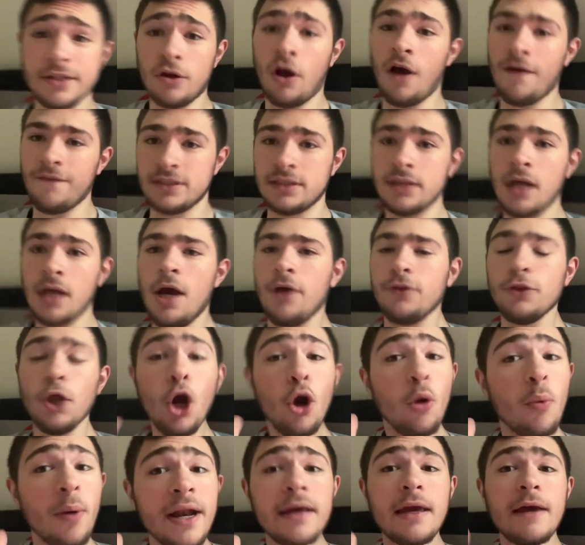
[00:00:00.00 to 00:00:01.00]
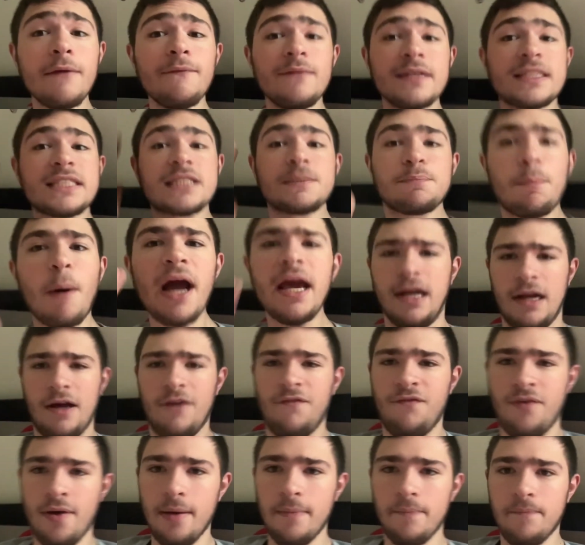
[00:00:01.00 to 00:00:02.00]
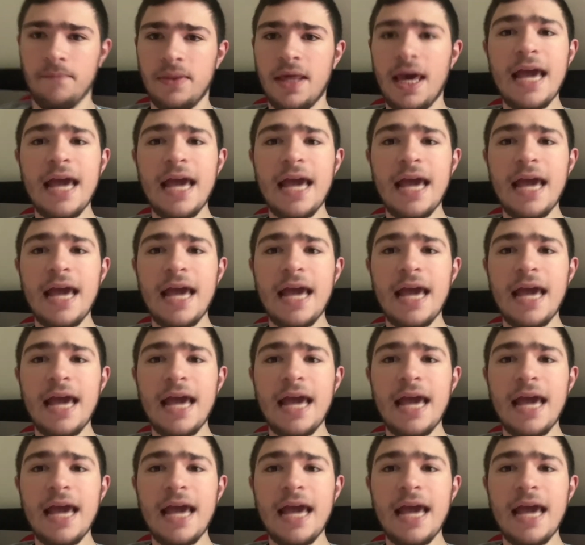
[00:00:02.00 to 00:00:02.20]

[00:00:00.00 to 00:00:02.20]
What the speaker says: offense. They're winning in spite of him.